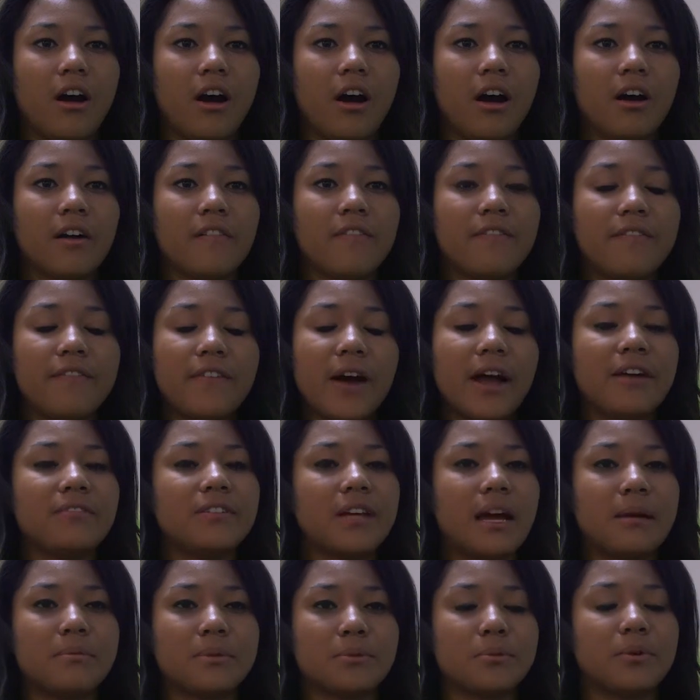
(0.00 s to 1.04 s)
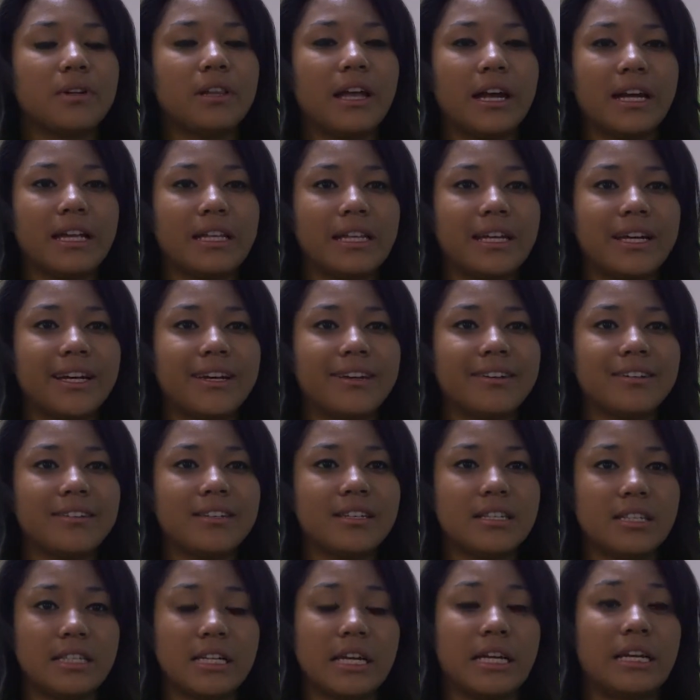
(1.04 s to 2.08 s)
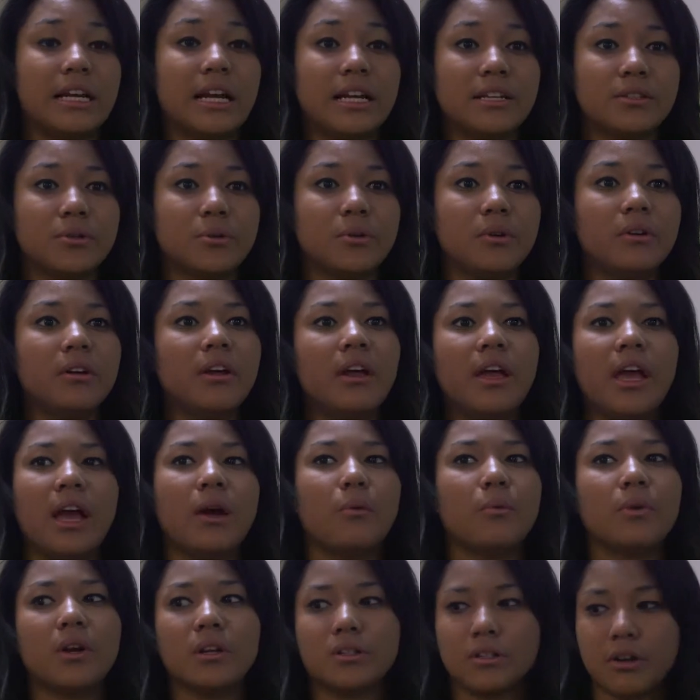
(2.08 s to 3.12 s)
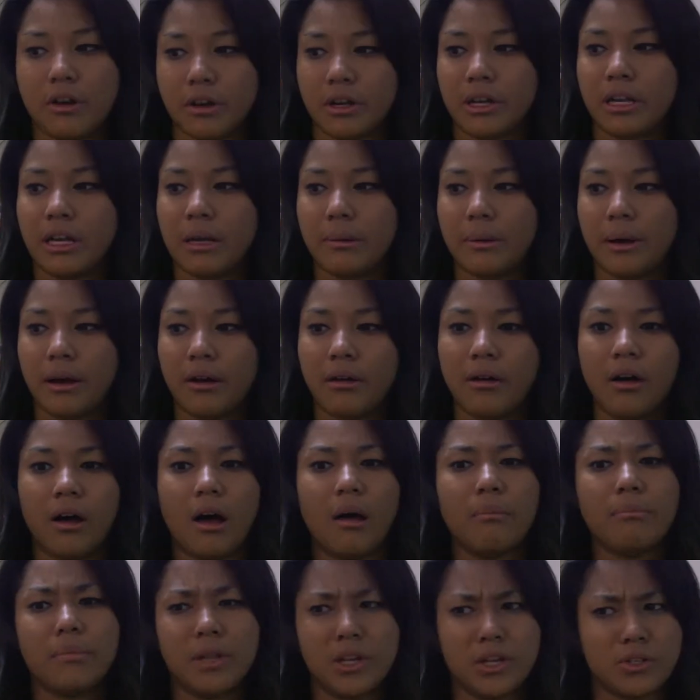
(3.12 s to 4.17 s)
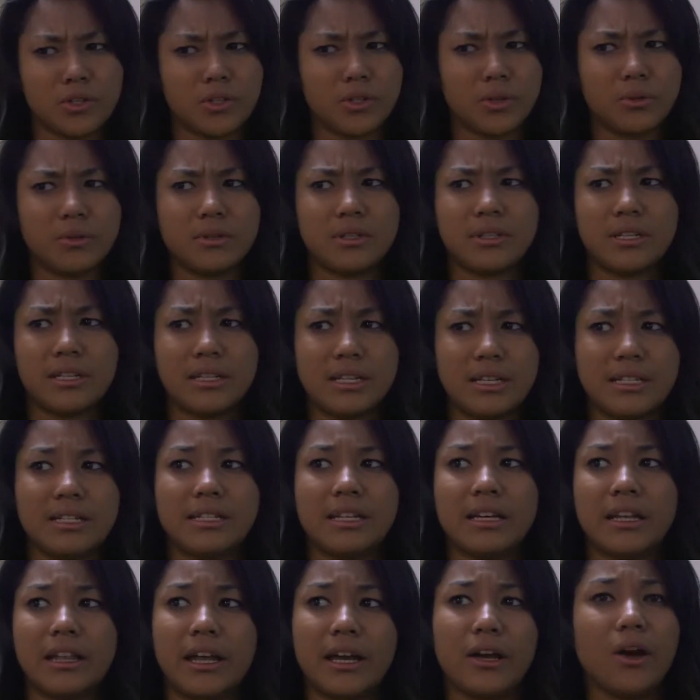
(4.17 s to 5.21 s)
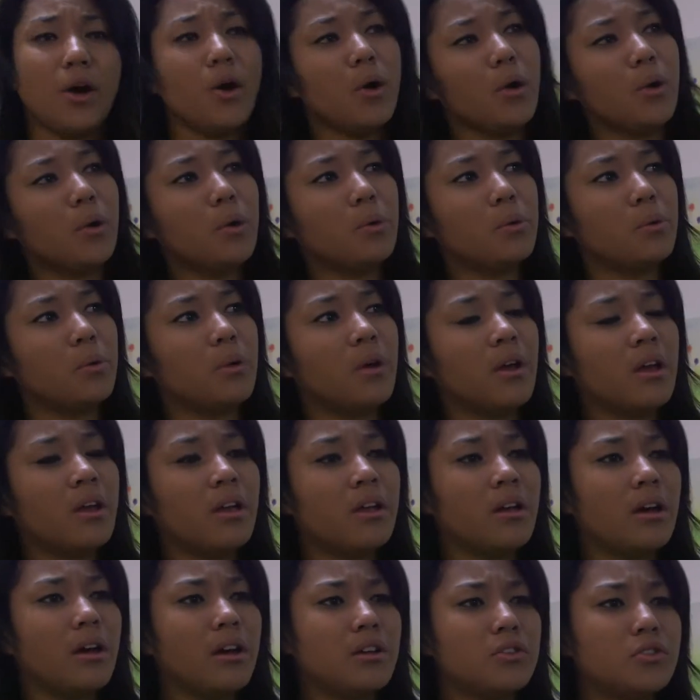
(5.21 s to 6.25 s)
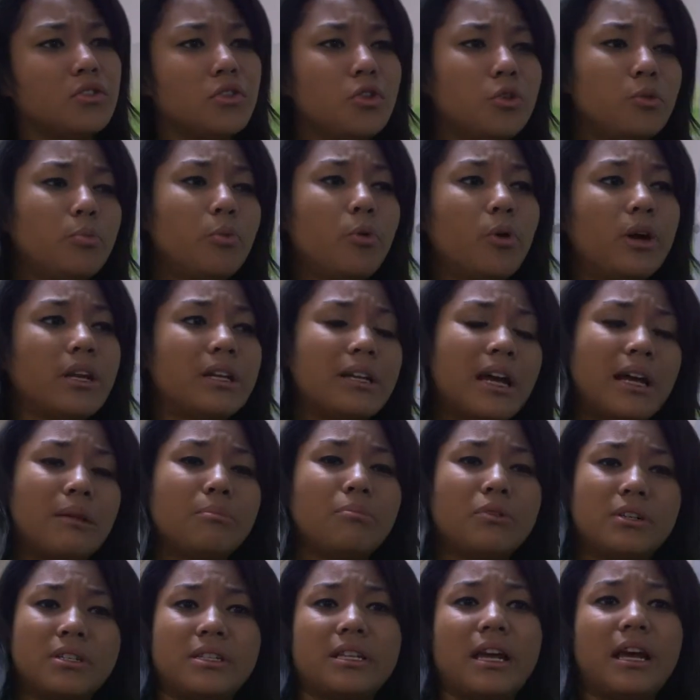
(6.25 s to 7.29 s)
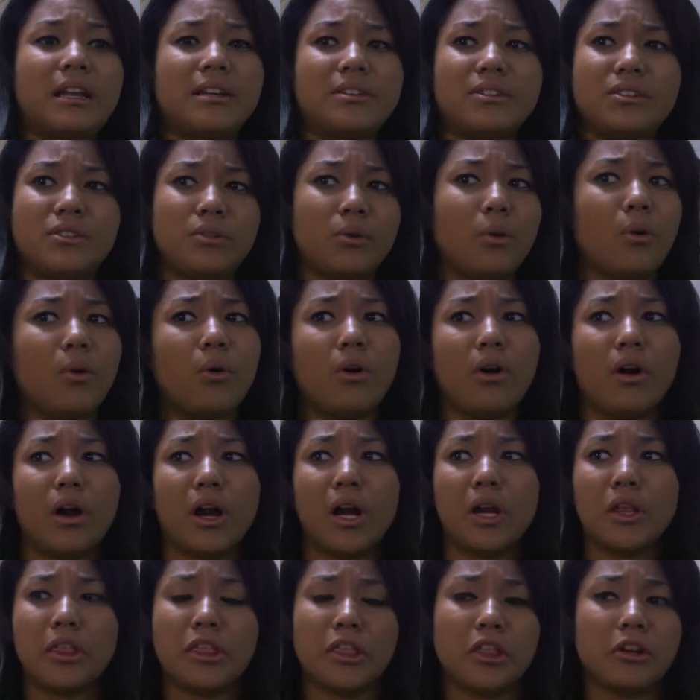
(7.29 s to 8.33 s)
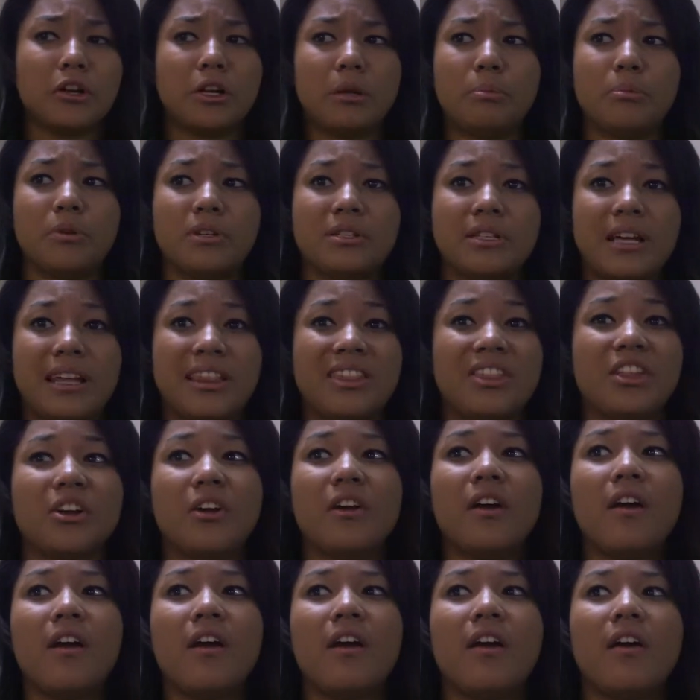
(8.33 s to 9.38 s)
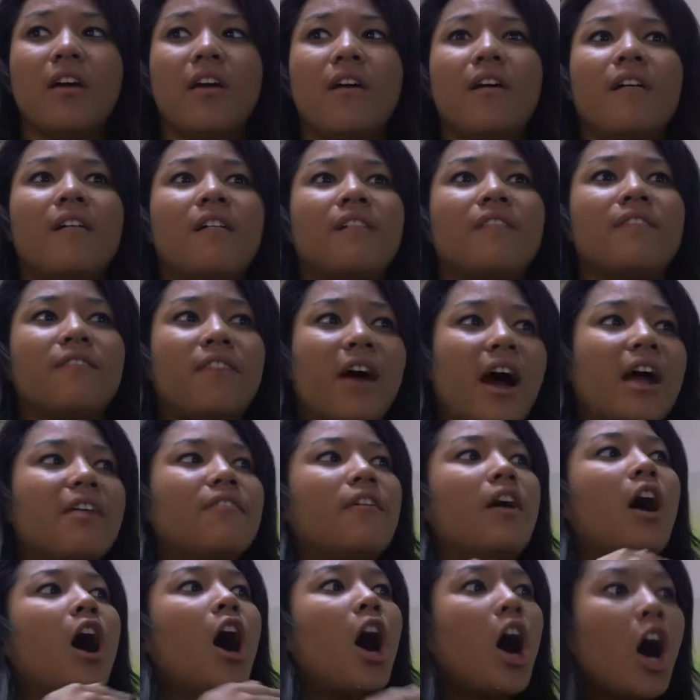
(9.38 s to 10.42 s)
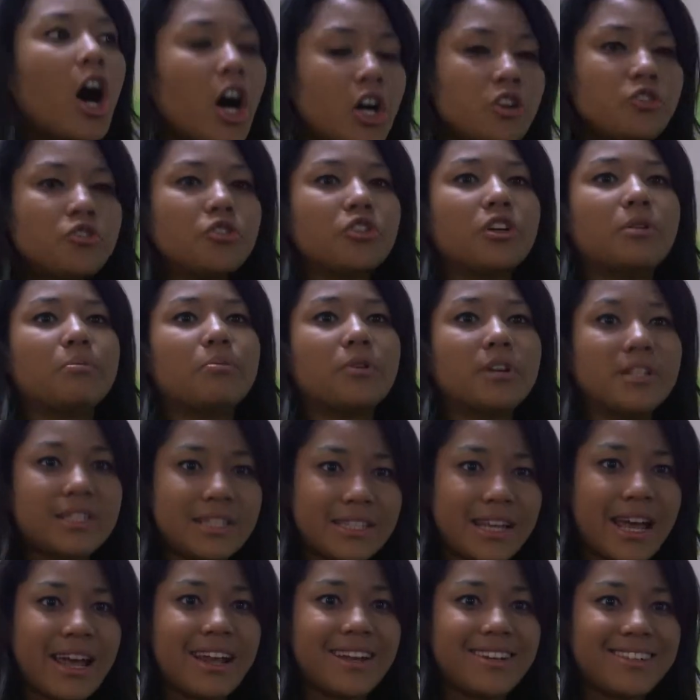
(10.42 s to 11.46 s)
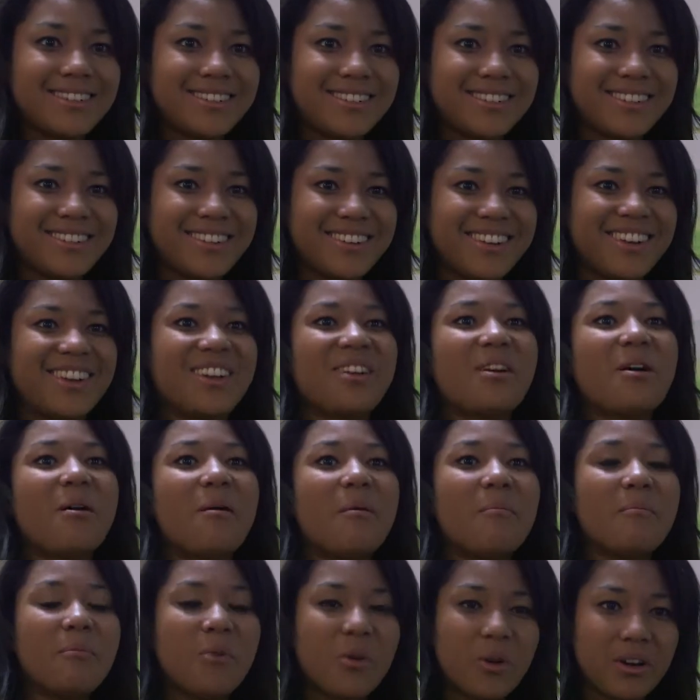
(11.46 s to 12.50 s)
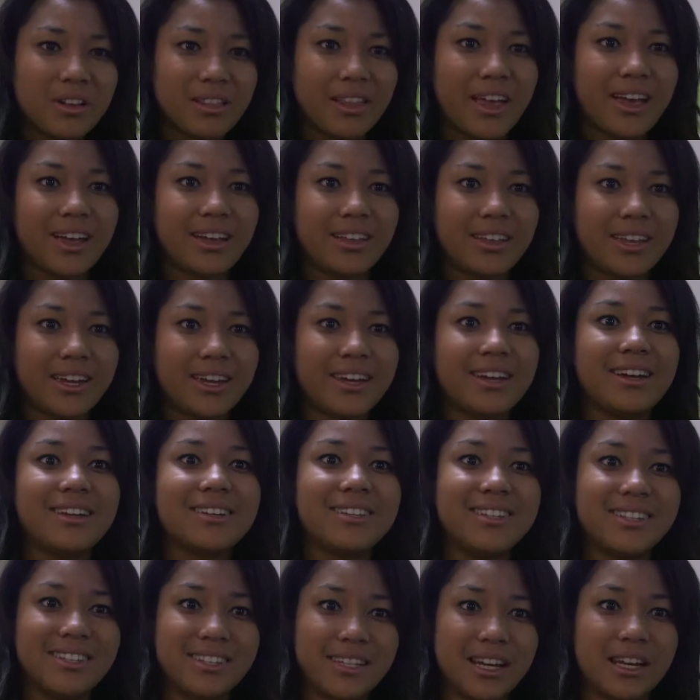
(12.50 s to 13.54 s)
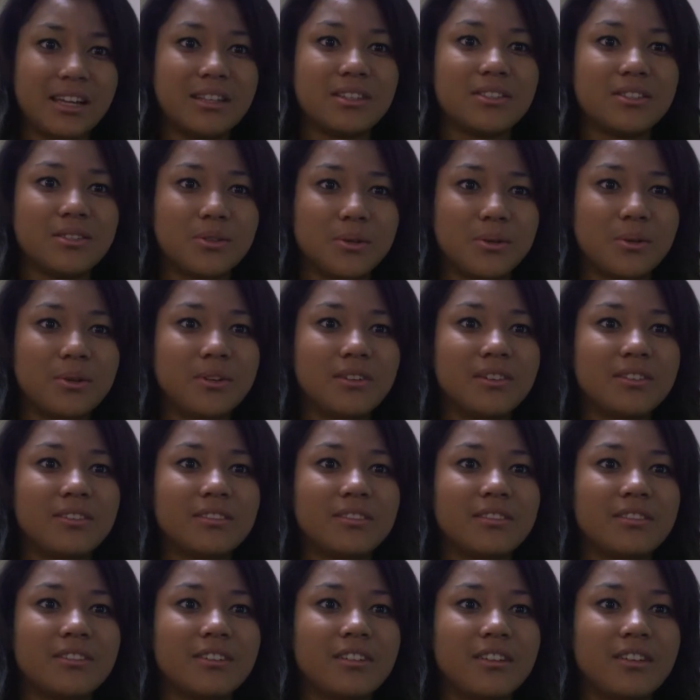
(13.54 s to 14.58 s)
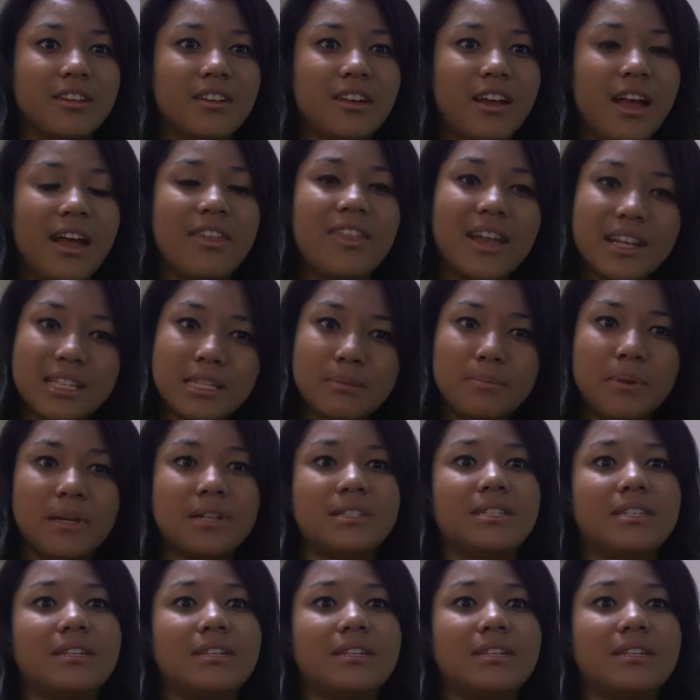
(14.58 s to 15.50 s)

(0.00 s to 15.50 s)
are five times more likely to stay in high school. And we're not talking about a minuscule statistic like, oh, 2.9% uh, or 30%. They're 500% more likely to stay in school. And that's a big